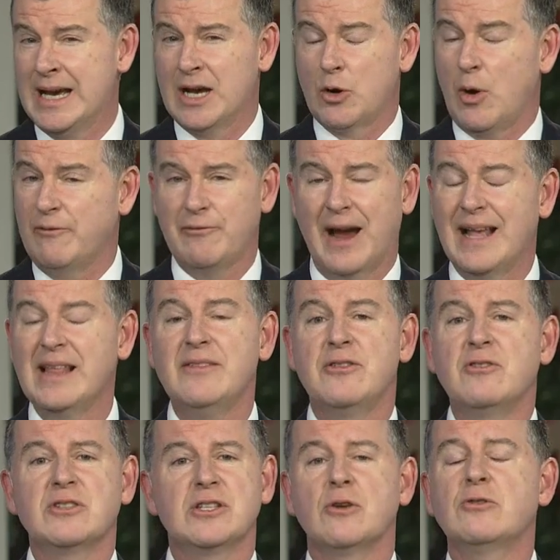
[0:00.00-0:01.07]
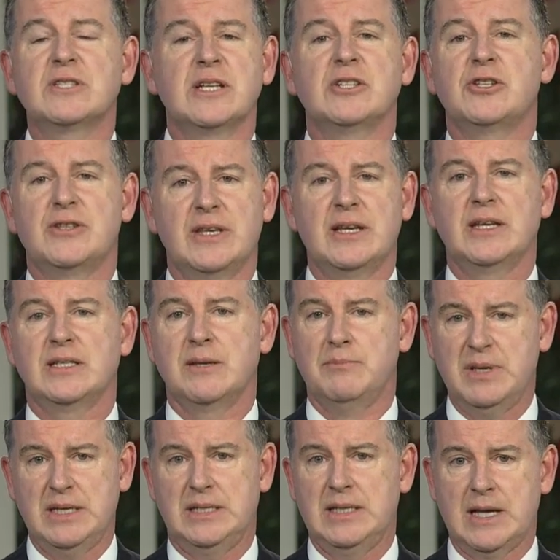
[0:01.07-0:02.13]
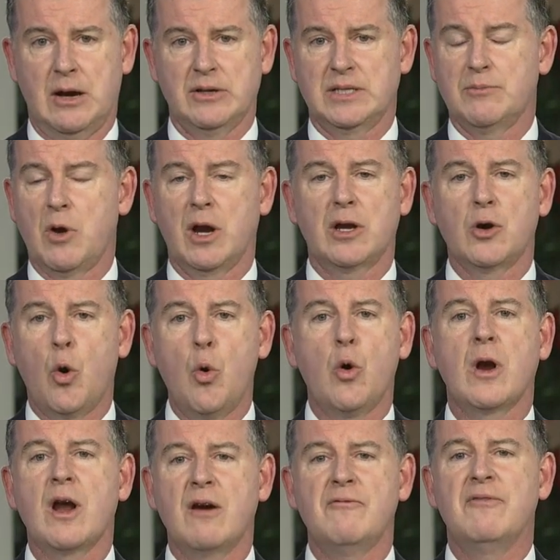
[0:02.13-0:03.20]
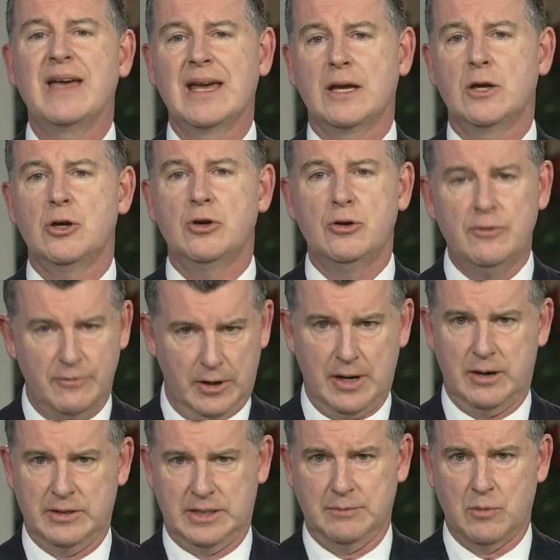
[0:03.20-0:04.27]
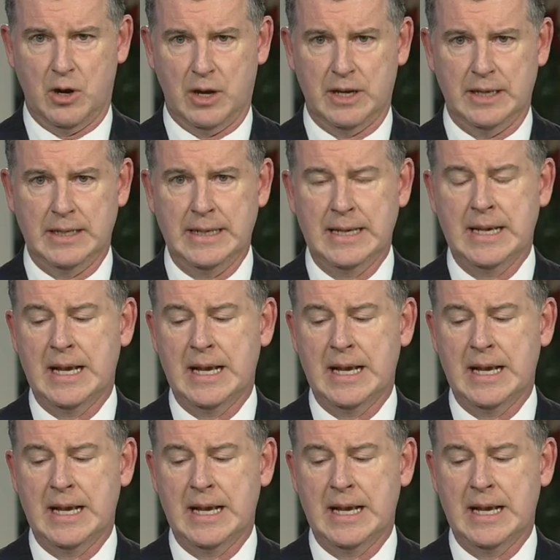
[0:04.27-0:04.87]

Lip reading: Quite frankly, there's no such thing as a BC housing market or a Vancouver housing market.